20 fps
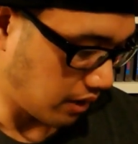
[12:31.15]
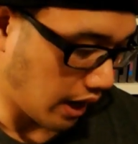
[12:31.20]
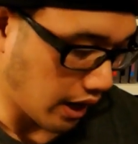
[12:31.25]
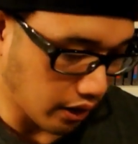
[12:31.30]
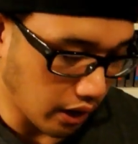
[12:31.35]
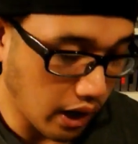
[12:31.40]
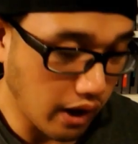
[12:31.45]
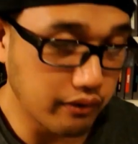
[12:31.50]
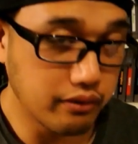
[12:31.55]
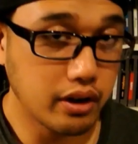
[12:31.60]
I don't
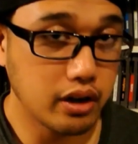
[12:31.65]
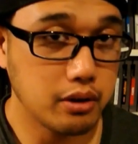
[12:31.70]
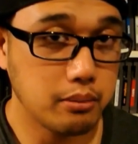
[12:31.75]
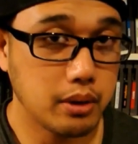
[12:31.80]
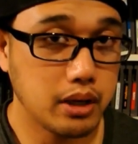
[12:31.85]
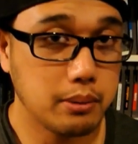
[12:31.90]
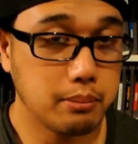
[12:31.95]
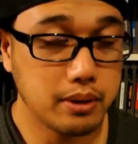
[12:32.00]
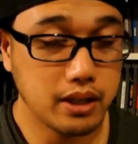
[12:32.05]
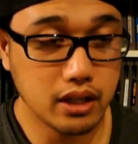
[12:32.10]
have very
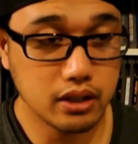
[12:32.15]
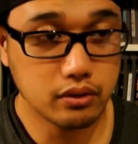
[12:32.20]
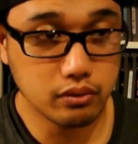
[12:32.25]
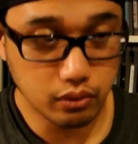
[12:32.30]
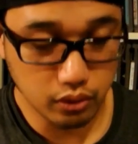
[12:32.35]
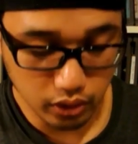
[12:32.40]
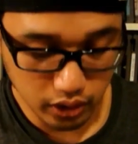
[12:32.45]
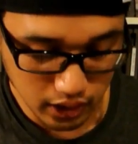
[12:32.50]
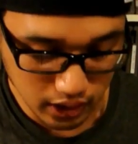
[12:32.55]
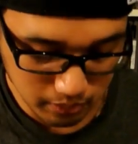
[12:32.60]
many
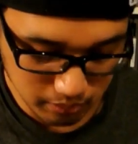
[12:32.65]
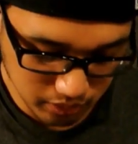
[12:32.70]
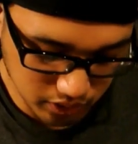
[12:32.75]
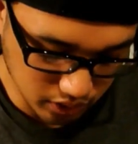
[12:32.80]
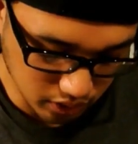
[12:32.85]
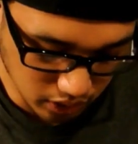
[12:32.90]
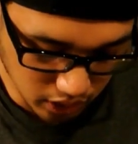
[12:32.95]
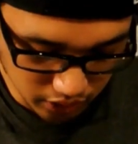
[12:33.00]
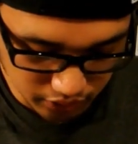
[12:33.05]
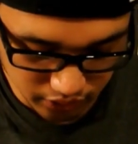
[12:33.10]
PS4 games,
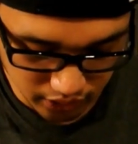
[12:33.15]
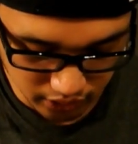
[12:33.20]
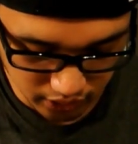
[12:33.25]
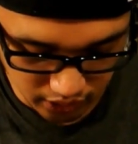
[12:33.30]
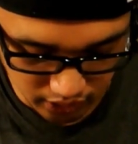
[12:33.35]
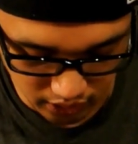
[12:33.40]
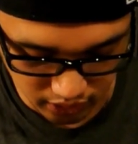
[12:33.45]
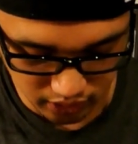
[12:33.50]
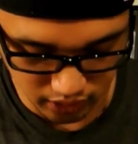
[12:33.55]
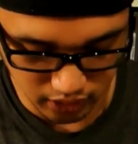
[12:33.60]
so I'll take
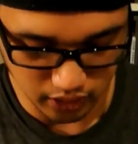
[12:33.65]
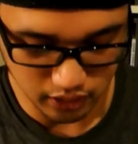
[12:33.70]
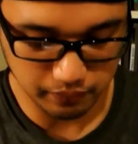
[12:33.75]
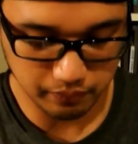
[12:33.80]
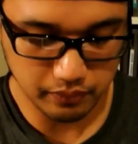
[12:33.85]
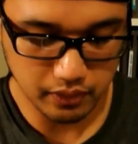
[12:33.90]
anything.